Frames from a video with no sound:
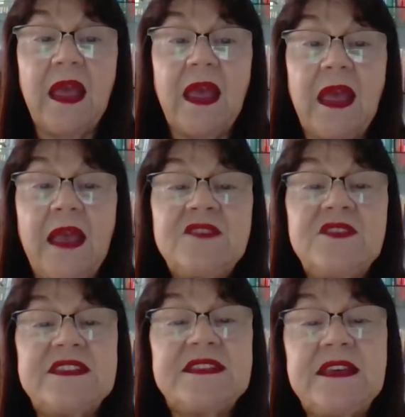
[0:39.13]
As we
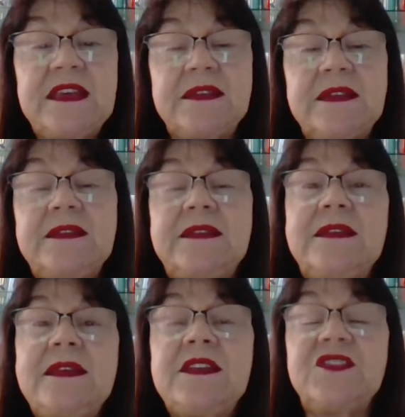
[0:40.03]
see, the
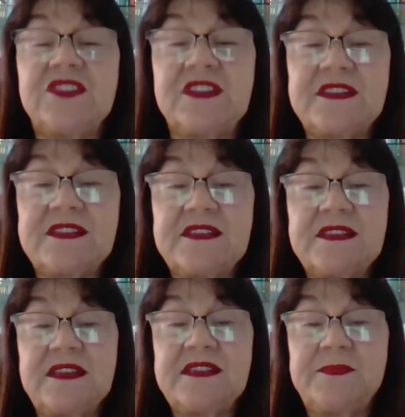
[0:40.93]
teacher's
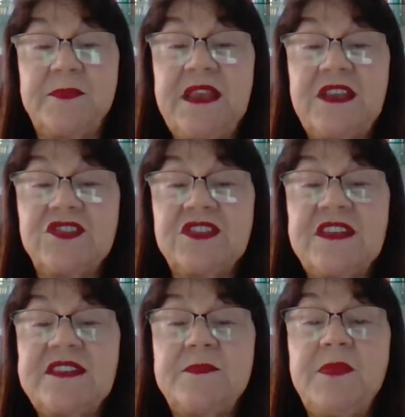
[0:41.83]
speech
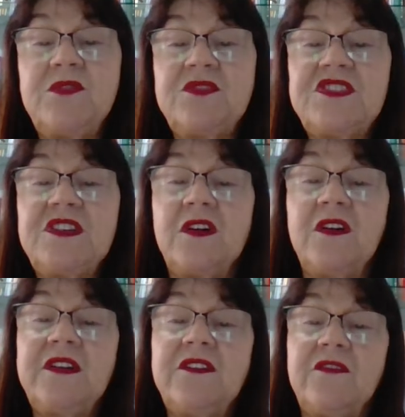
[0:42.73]
is built
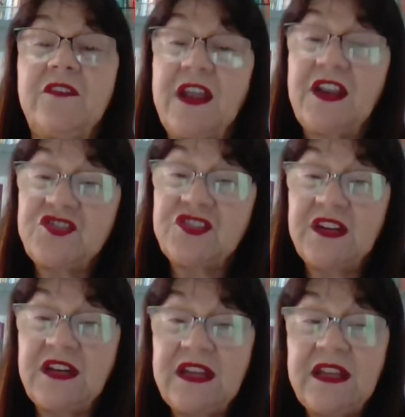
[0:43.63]
on
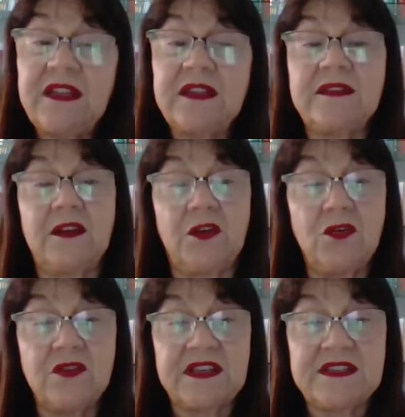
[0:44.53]
rationally, the
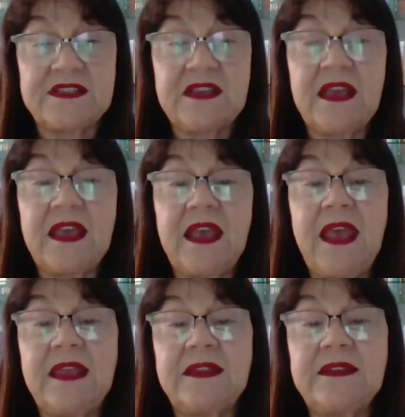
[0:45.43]
logos,
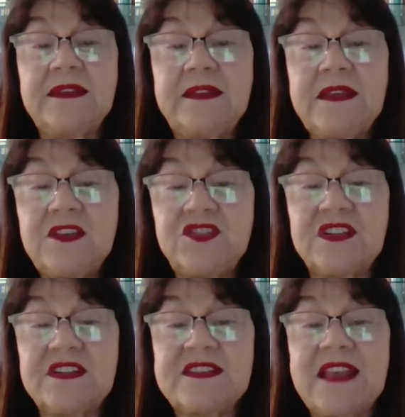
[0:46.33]
and the
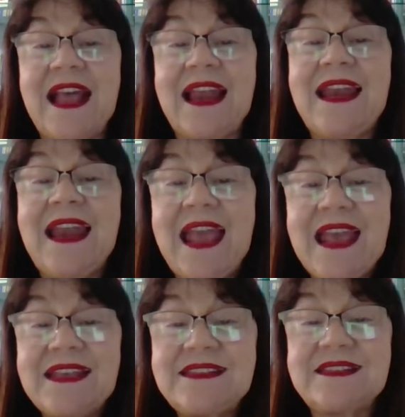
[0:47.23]
teachers
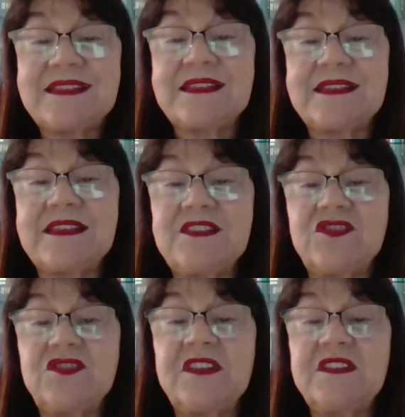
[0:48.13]
lets the
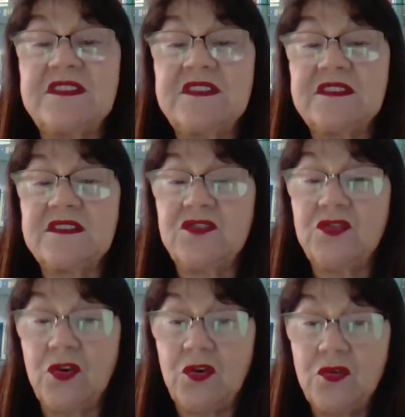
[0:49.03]
students
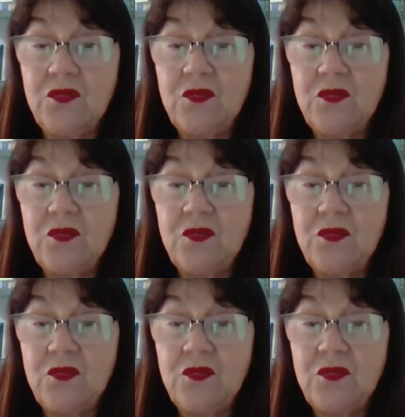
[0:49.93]
know